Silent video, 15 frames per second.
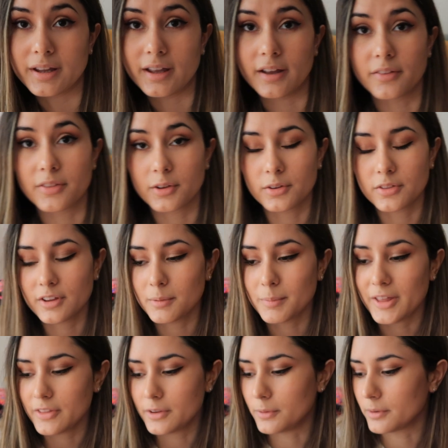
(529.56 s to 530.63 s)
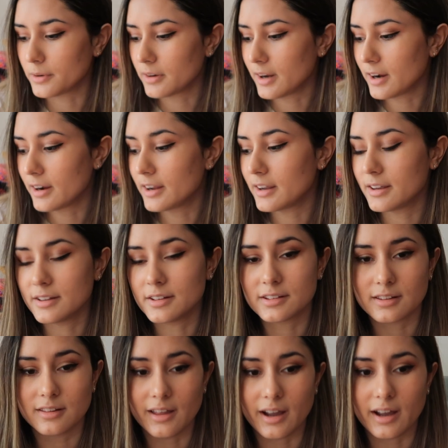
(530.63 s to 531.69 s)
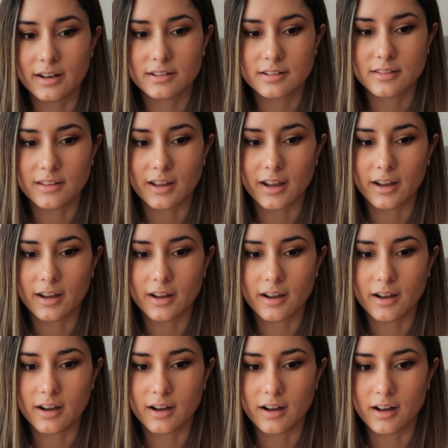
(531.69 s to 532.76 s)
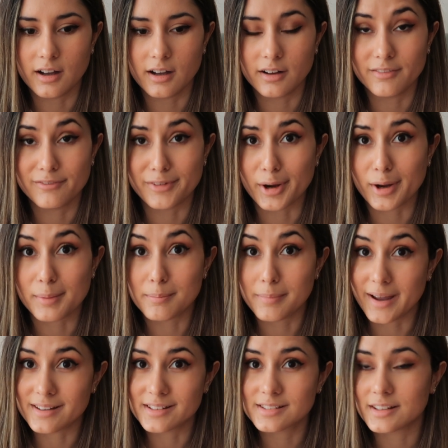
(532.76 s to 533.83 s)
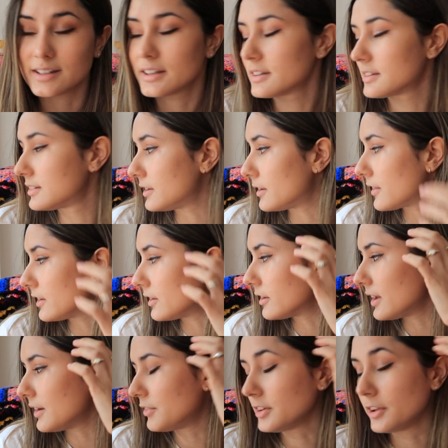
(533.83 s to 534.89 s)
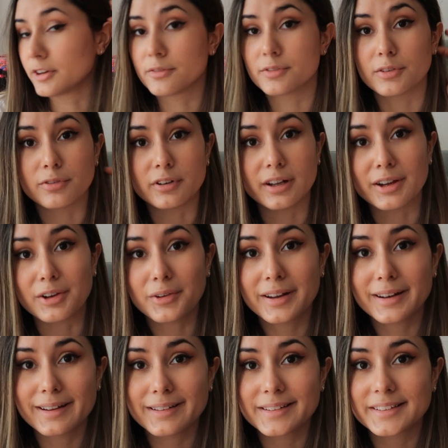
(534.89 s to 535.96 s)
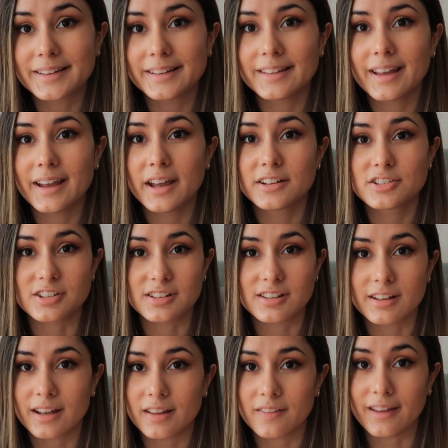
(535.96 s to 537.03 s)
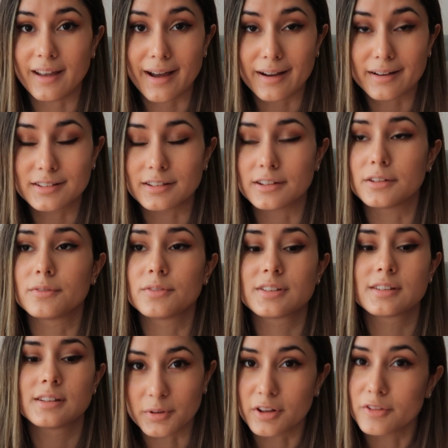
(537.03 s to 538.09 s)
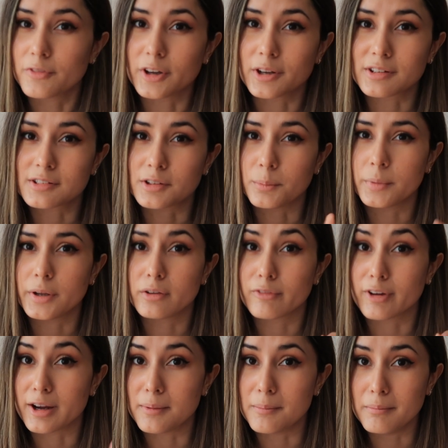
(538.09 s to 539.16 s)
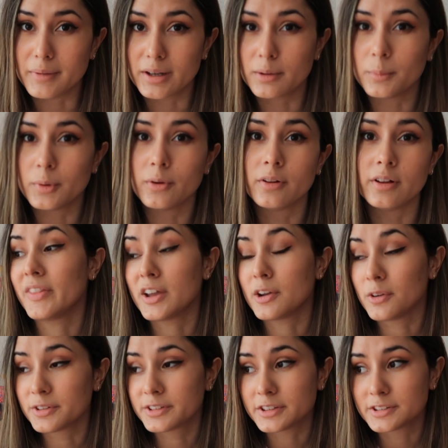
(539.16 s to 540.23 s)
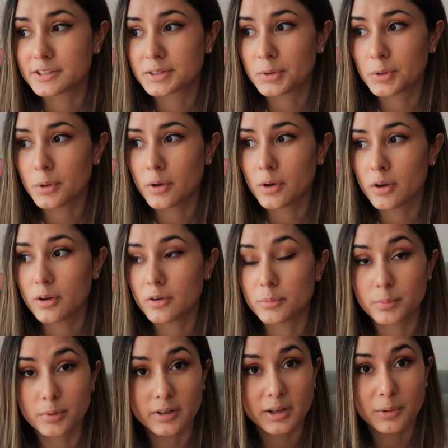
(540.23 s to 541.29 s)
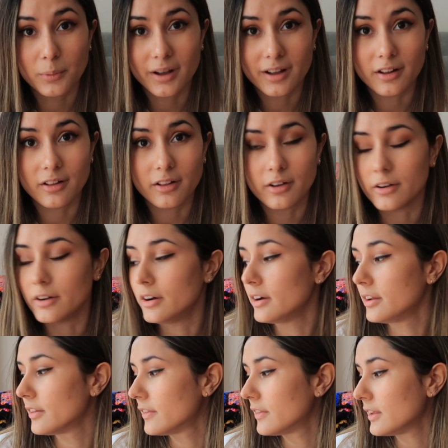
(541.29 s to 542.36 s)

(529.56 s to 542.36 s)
yeah, the good thing about The Ordinary is that they are very basic, so they don't have a lot of different ingredients in there, just like the actives. It's really focused on being very minimal, and they also score pretty well on